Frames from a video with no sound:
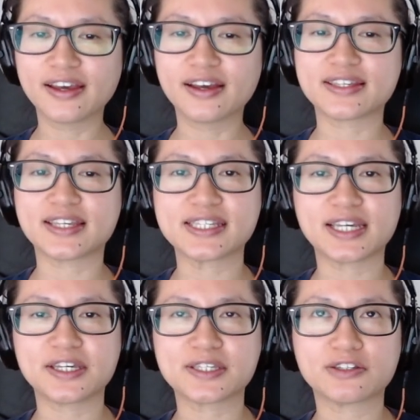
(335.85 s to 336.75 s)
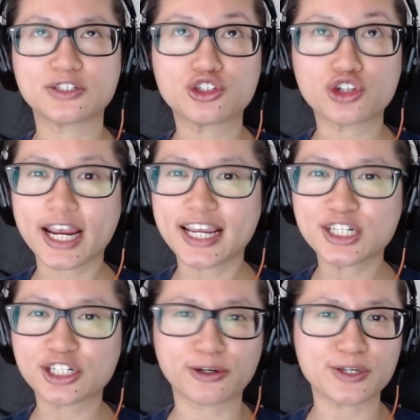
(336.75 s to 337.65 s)
Sensei's strange
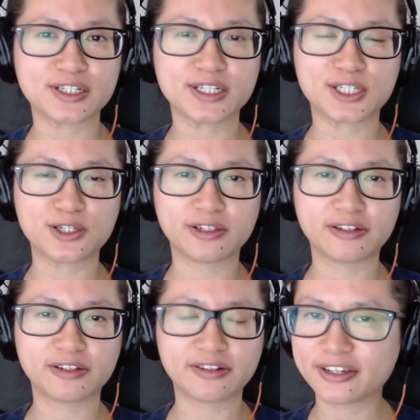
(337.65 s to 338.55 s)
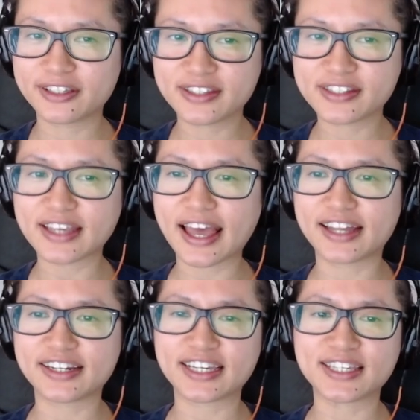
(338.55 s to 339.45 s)
closeness to the Lunarians
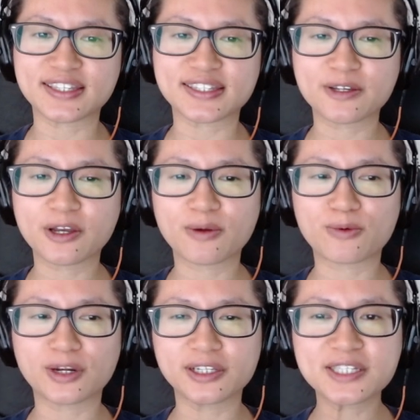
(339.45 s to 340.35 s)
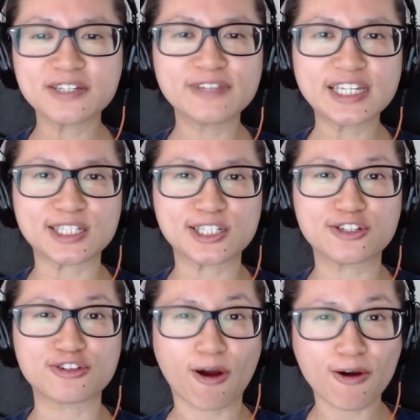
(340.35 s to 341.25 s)
and his relatively
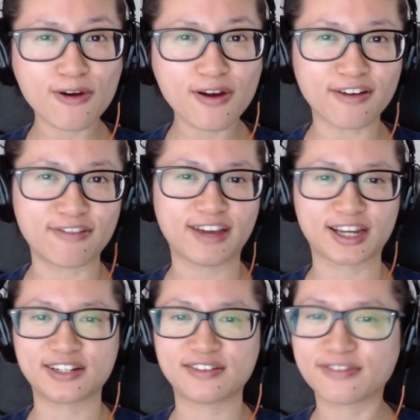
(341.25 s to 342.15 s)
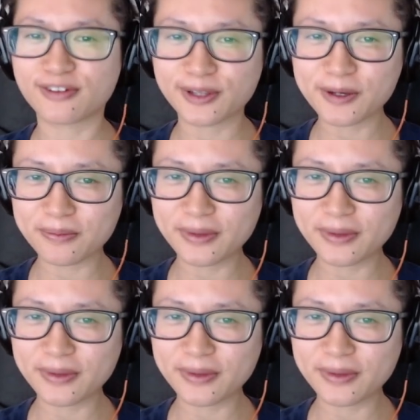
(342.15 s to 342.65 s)
strong affection for them.